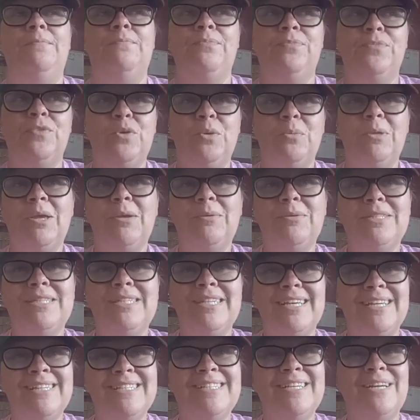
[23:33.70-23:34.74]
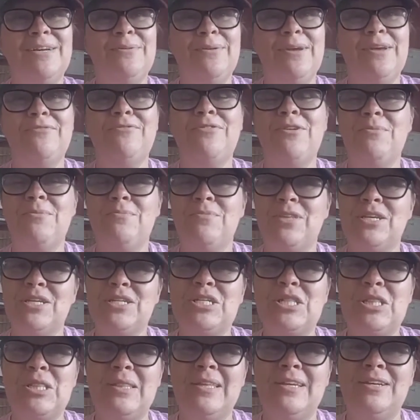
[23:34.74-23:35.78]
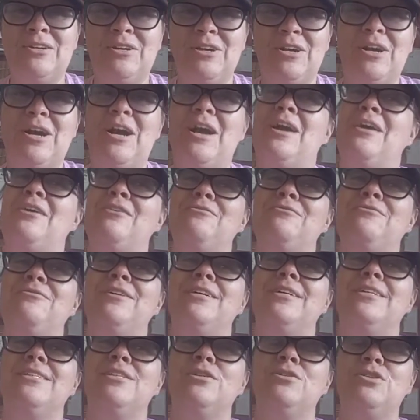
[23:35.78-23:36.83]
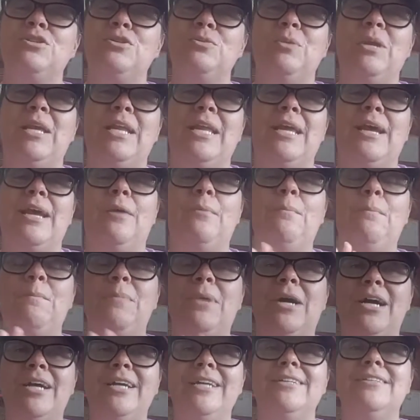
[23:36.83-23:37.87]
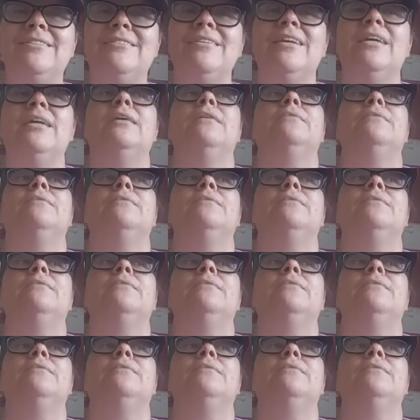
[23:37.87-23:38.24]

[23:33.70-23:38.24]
normally I would say stay away from the glitter of social media, but